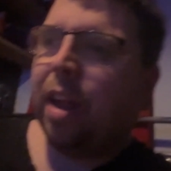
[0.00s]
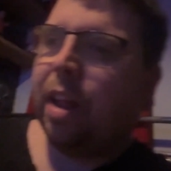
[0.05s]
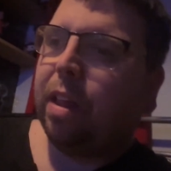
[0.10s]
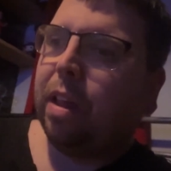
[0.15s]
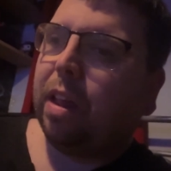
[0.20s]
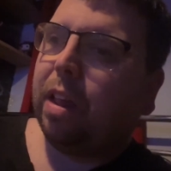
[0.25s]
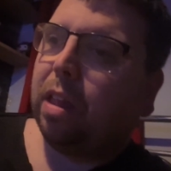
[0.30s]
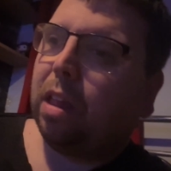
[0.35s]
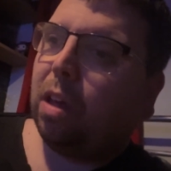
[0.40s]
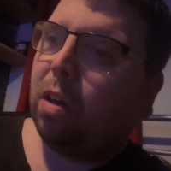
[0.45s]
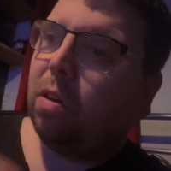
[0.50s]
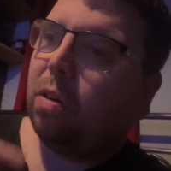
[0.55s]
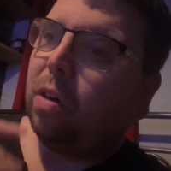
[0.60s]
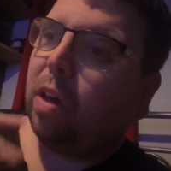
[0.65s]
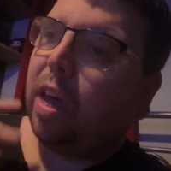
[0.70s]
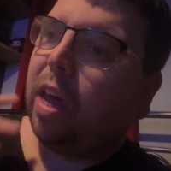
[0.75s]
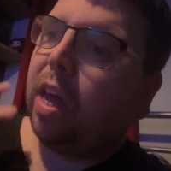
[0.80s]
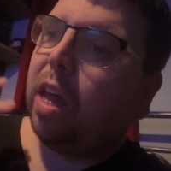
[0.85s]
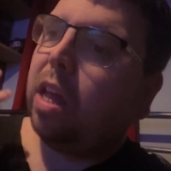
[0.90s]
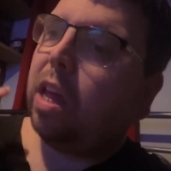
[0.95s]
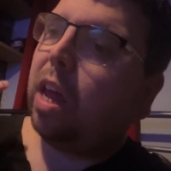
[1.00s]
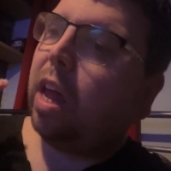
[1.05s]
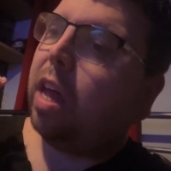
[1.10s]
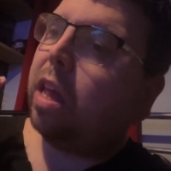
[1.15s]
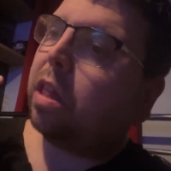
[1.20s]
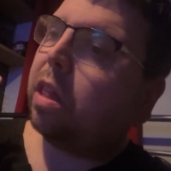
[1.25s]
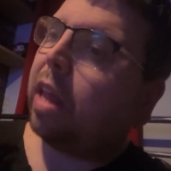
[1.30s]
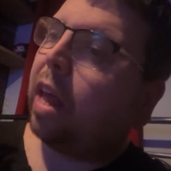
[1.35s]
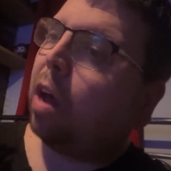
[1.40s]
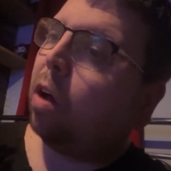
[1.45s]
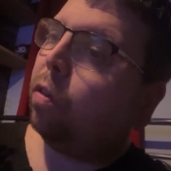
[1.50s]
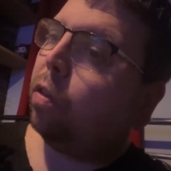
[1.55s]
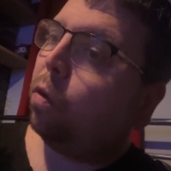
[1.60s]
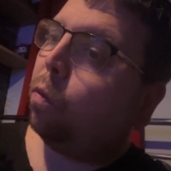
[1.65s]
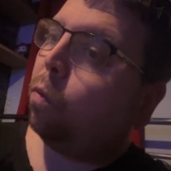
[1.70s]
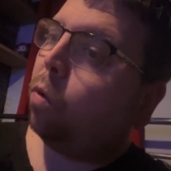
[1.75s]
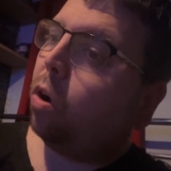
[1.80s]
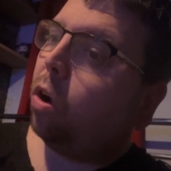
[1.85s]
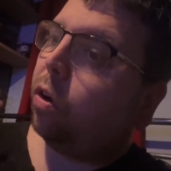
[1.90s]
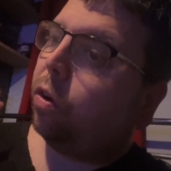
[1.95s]
So he is now the
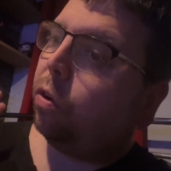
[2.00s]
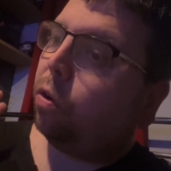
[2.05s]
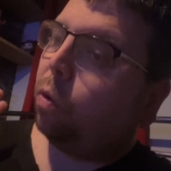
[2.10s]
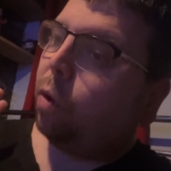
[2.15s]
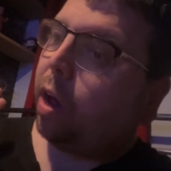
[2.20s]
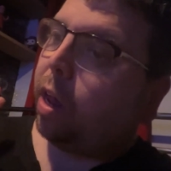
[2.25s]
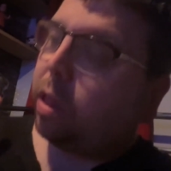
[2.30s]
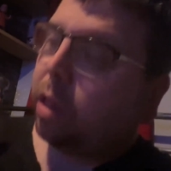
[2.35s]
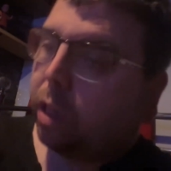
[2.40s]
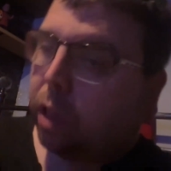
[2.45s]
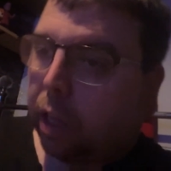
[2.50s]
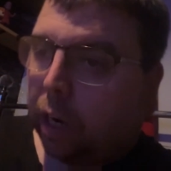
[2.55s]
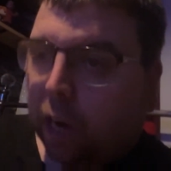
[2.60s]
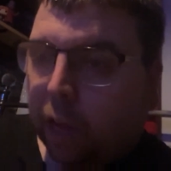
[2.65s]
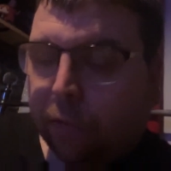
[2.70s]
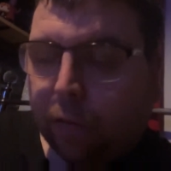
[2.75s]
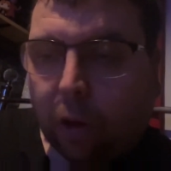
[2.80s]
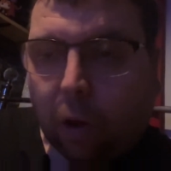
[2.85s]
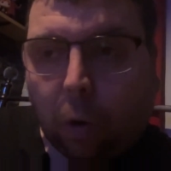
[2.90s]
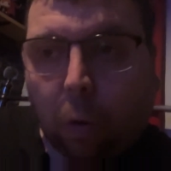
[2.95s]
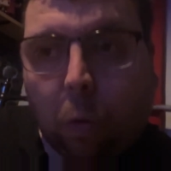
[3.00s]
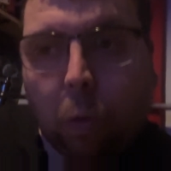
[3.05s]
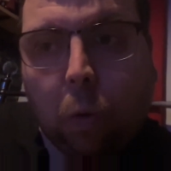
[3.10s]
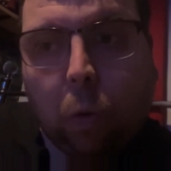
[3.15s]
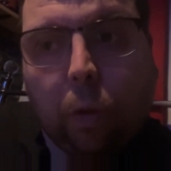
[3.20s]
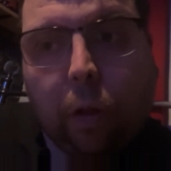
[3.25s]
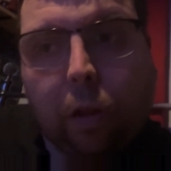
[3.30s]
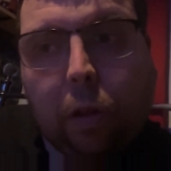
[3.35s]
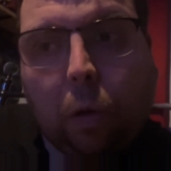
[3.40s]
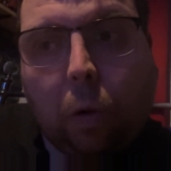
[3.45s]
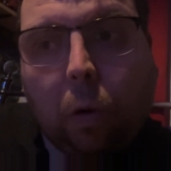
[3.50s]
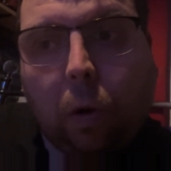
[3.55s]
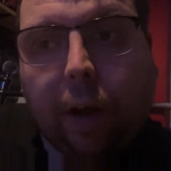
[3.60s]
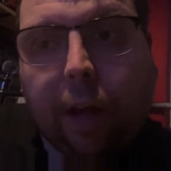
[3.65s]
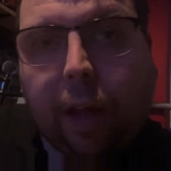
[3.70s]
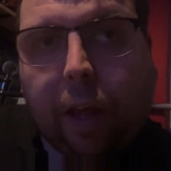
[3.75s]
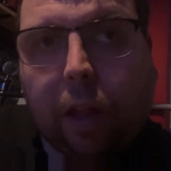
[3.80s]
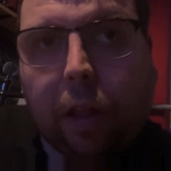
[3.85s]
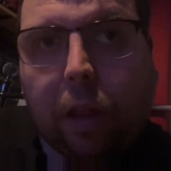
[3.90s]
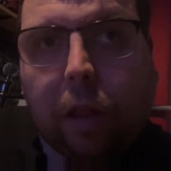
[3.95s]
one who has to deliver all the
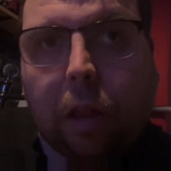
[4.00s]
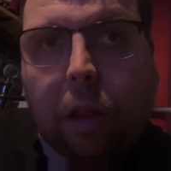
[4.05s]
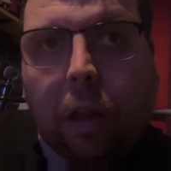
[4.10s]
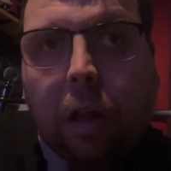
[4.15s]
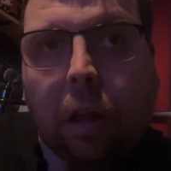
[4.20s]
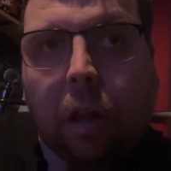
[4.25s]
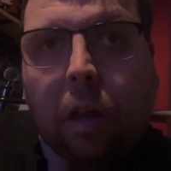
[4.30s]
toys